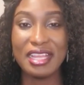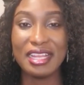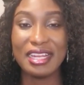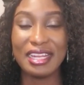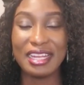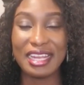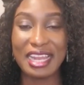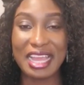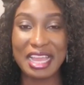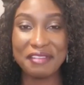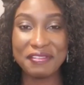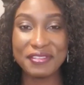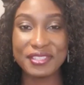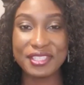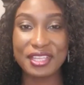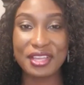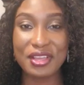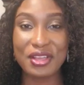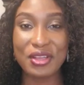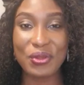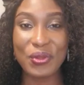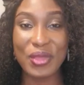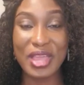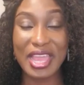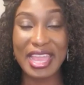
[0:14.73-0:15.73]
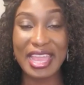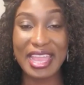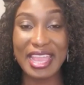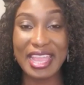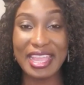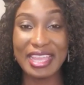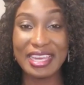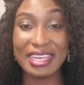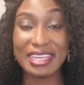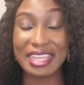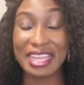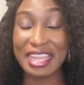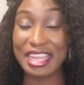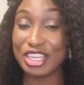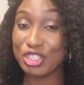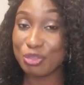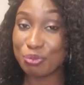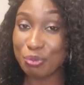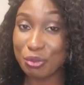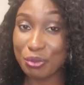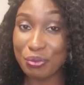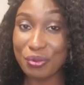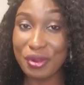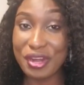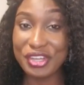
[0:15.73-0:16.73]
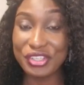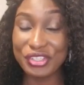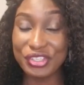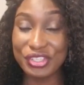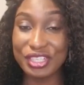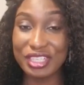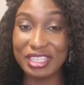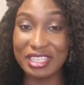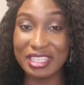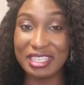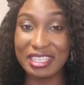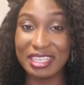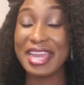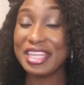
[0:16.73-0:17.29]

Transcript: lifestyle and inspiration.